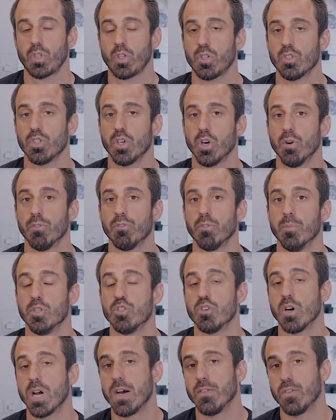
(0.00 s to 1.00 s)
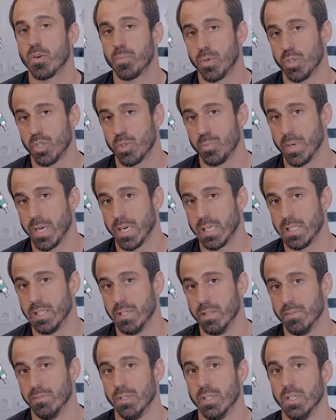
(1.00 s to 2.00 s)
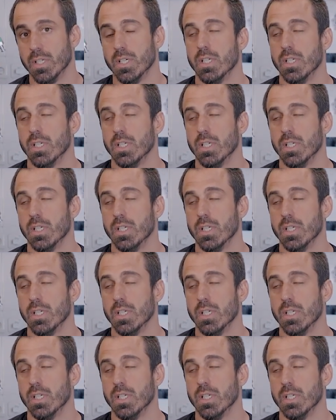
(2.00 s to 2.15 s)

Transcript: So from a travel perspective,